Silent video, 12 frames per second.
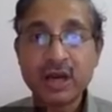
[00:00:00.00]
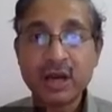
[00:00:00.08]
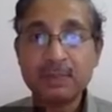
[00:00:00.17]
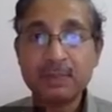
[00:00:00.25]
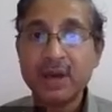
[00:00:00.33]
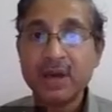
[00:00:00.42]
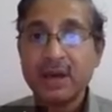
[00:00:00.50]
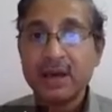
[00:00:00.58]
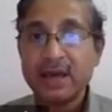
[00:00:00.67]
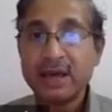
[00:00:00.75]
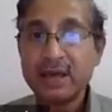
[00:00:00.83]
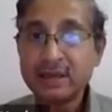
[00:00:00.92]
up
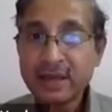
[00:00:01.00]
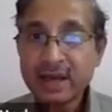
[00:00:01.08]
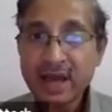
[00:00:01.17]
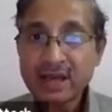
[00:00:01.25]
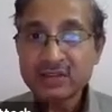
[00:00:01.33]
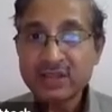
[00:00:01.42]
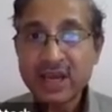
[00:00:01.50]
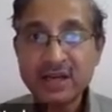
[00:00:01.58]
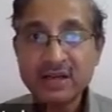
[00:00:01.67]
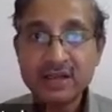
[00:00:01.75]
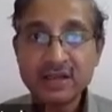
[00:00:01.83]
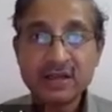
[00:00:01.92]
in the last
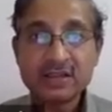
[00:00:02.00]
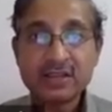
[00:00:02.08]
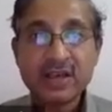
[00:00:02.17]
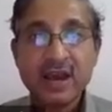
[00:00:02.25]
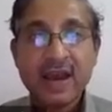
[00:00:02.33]
8 years,